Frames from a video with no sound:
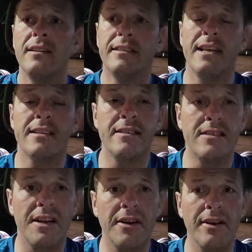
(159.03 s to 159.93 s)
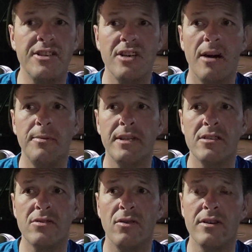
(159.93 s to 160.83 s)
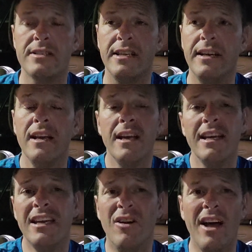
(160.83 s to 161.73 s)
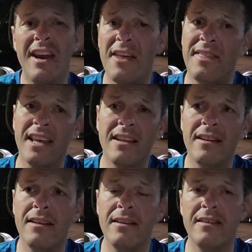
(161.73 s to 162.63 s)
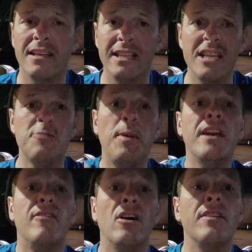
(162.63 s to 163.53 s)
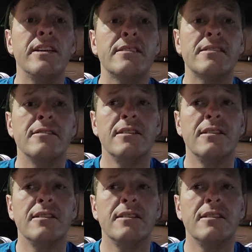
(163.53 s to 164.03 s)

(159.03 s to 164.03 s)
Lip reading: Letessa's done a great job with this horse. And, you know, and I think the linchpin of all this